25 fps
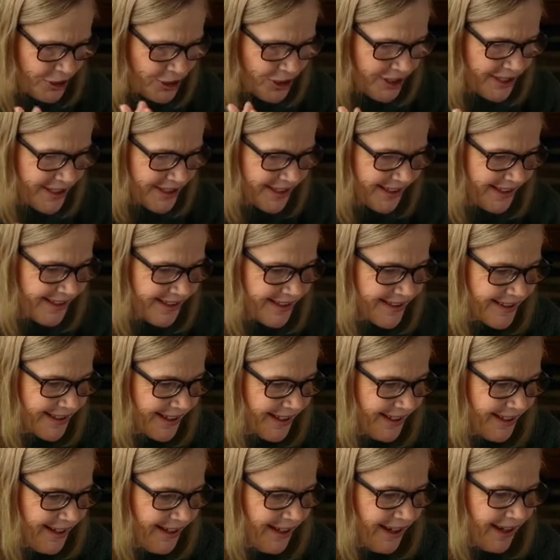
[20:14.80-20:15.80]
she says,
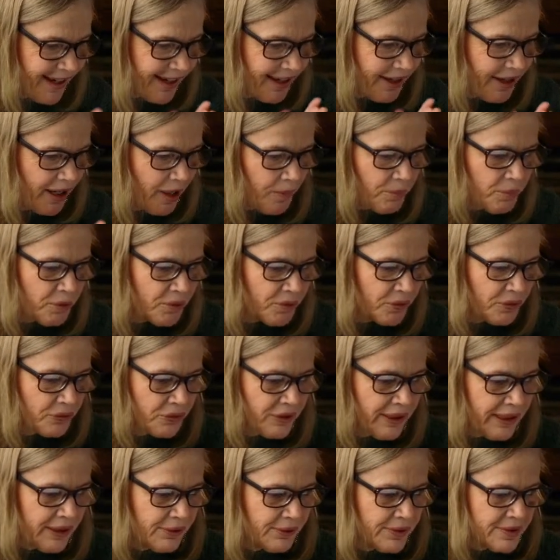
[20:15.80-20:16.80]
a humble
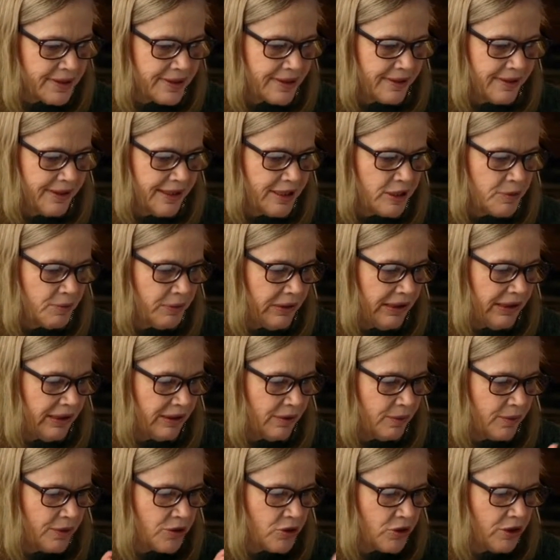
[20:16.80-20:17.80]
fragrance in their
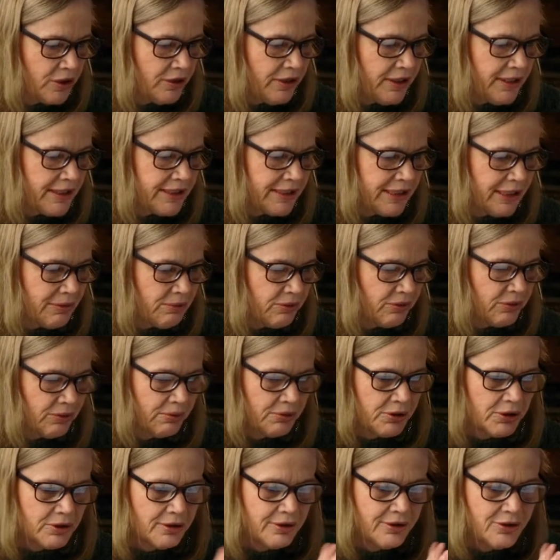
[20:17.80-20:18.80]
speaking, which only stems
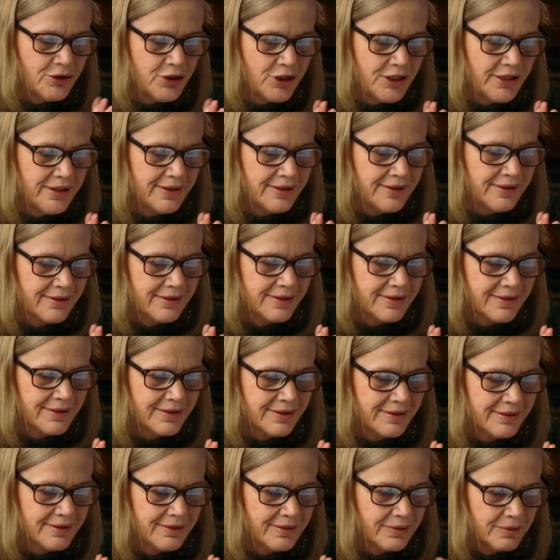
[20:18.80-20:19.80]
from knowing Jesus.
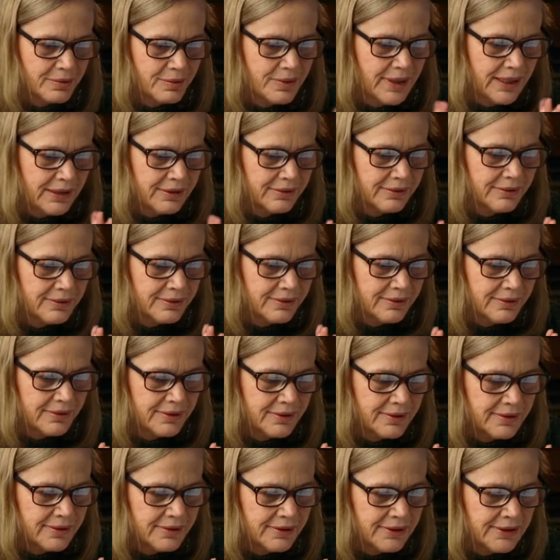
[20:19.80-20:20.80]
Wow.
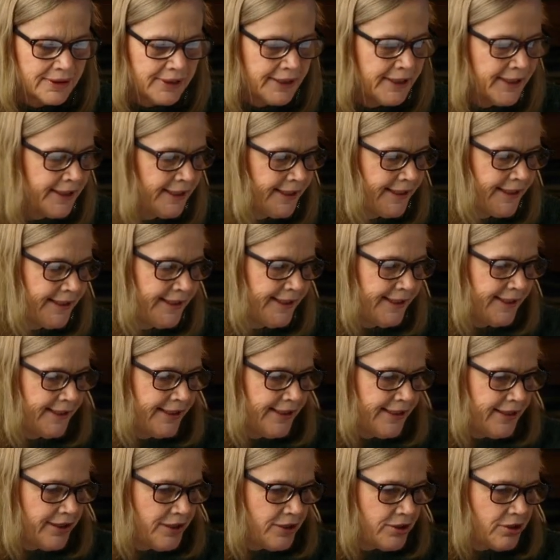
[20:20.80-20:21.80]

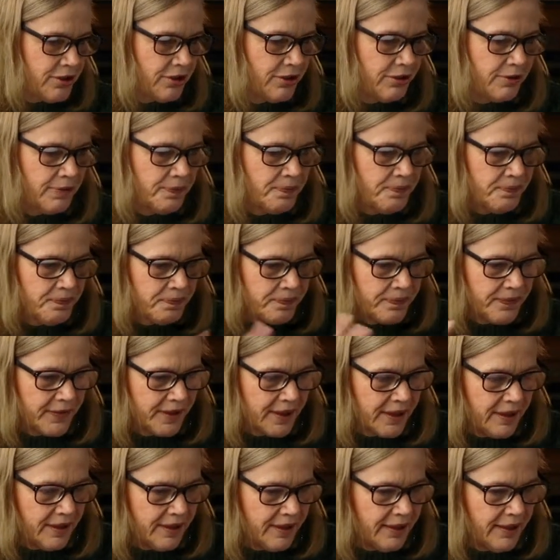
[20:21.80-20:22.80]
So
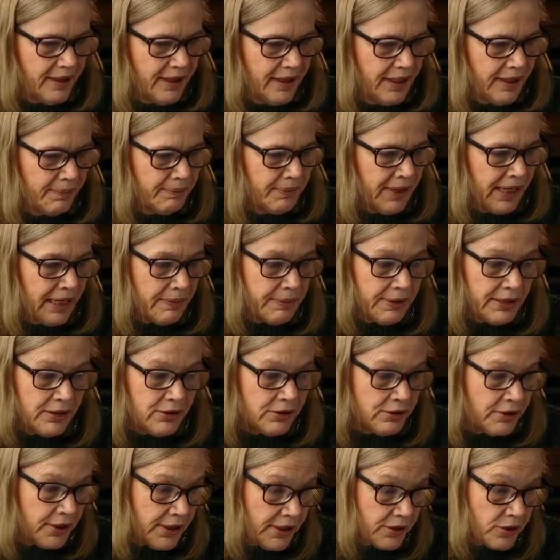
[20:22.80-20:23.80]
maybe
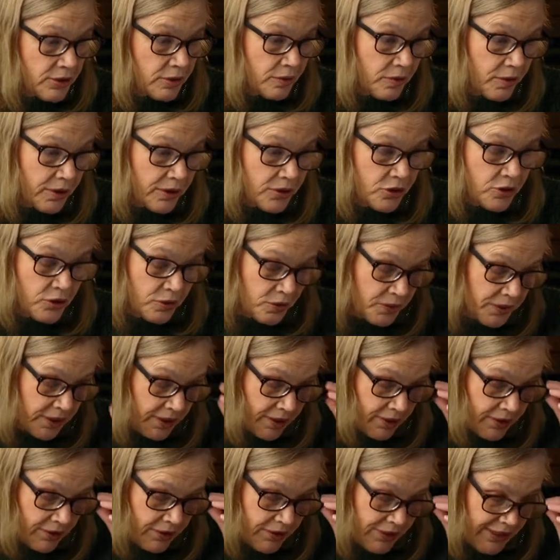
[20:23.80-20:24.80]
you need to watch one
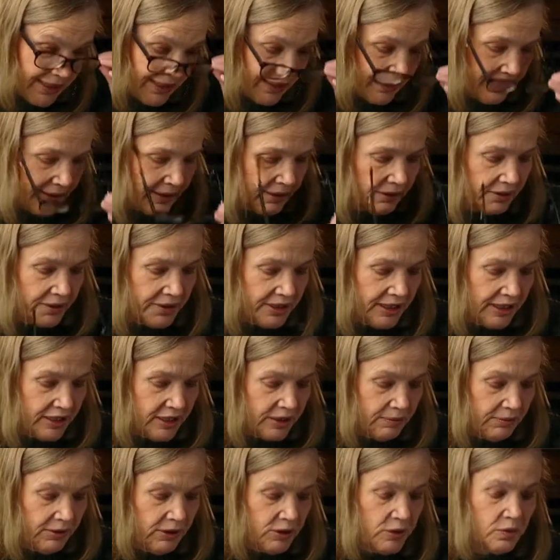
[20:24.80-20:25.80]
of those young adult
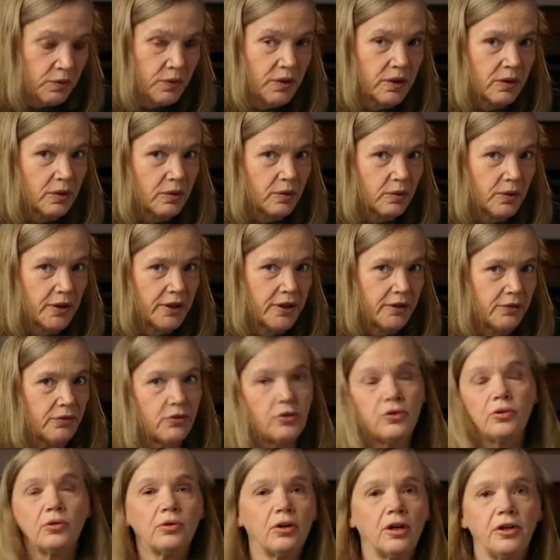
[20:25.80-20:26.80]
testimonies with one of
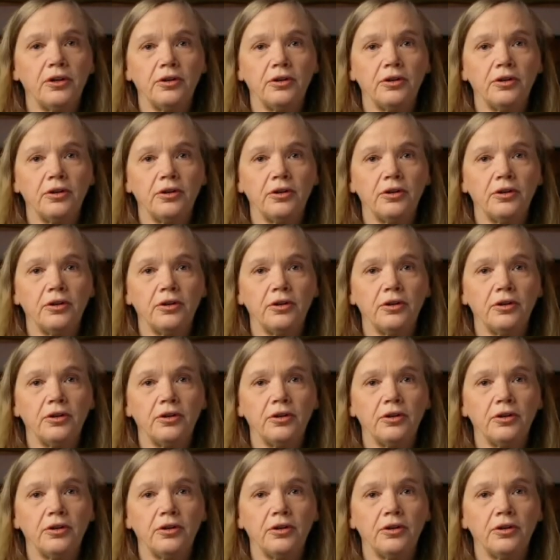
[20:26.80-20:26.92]
your